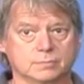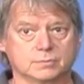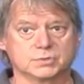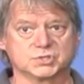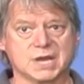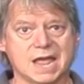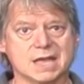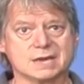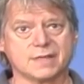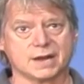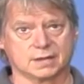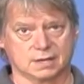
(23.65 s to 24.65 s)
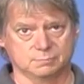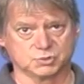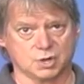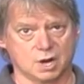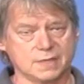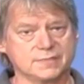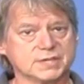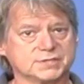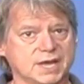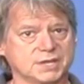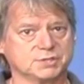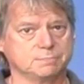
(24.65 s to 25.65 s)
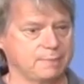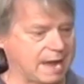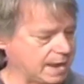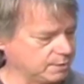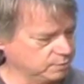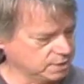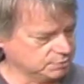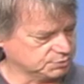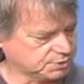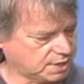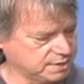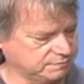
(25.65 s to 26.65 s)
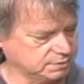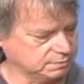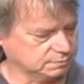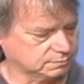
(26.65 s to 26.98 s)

stand that it comes on, and this has a battery inside of it.